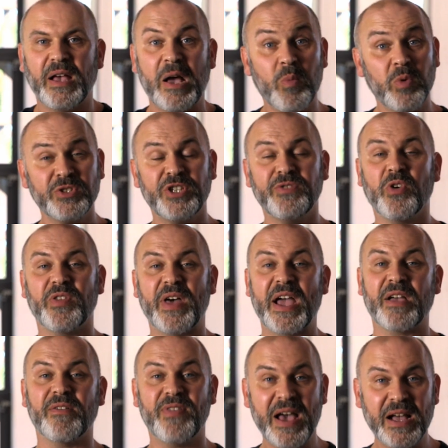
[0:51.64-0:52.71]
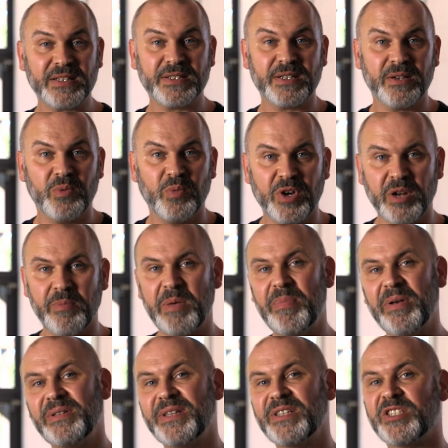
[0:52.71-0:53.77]
And once you've got the hang of that, we're going to be
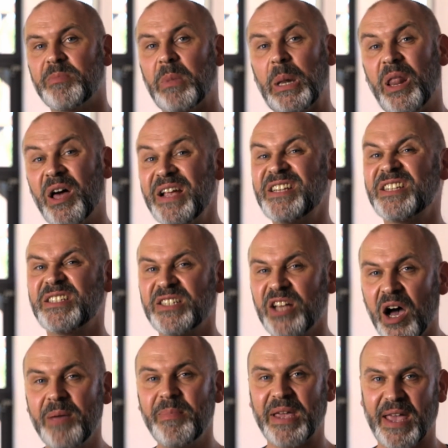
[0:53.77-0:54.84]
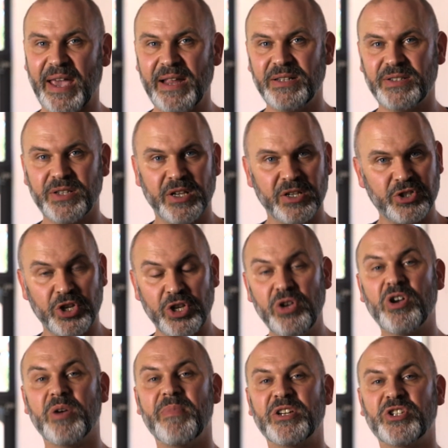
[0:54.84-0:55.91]
building some light timing gates so you
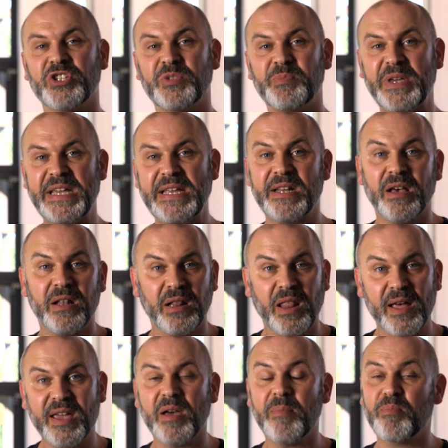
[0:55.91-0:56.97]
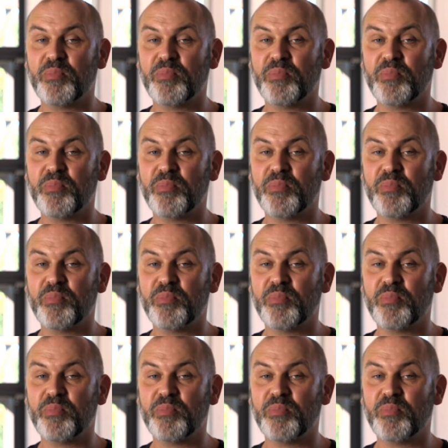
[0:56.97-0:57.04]
can measure speed like a